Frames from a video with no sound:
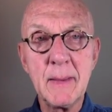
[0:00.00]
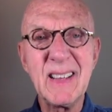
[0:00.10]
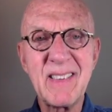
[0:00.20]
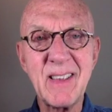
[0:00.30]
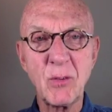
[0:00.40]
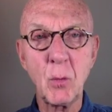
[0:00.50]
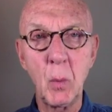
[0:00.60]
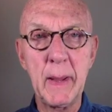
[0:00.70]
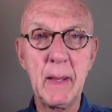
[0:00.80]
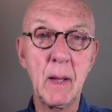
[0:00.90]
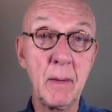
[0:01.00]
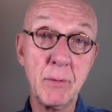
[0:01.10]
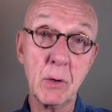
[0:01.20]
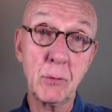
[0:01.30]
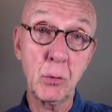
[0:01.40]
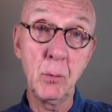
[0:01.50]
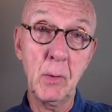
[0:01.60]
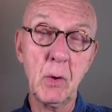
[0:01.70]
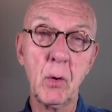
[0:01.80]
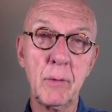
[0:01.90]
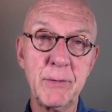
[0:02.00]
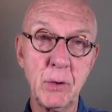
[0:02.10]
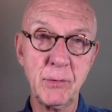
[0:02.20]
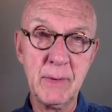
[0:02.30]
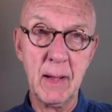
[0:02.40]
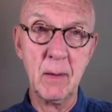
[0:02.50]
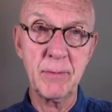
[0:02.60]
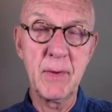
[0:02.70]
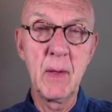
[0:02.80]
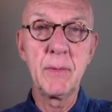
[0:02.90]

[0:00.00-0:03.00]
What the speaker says: in such a way of your tumor or of yourself